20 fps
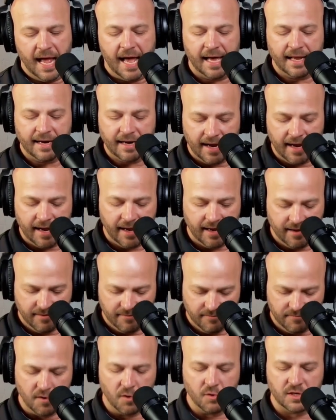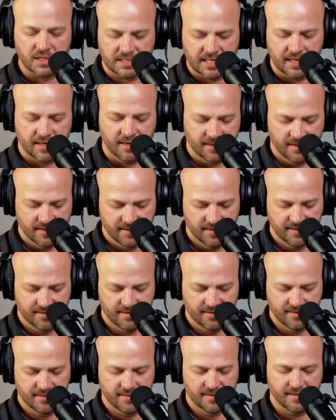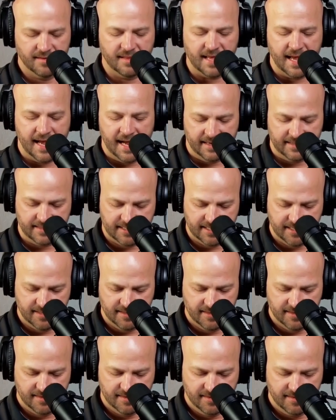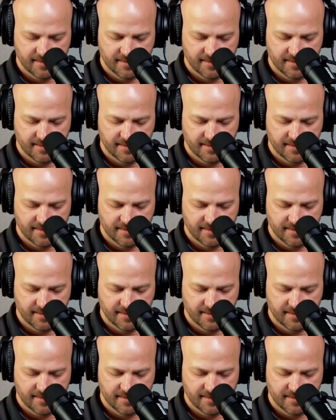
Had I focused on that,